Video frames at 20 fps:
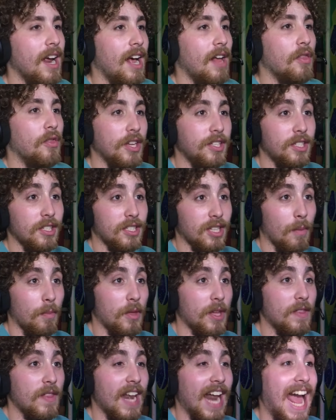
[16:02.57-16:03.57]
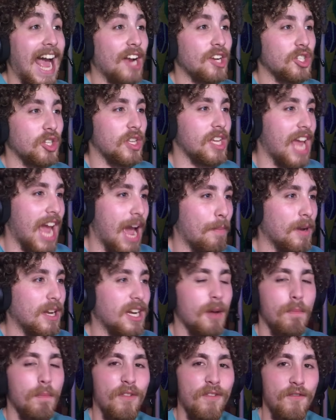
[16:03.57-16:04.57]
this is something that actually
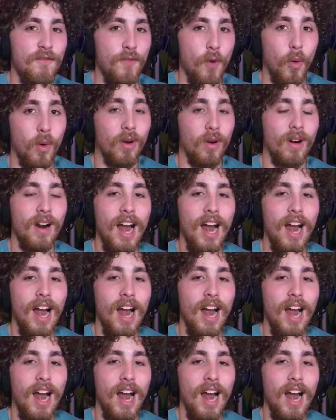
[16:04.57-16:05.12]
happened before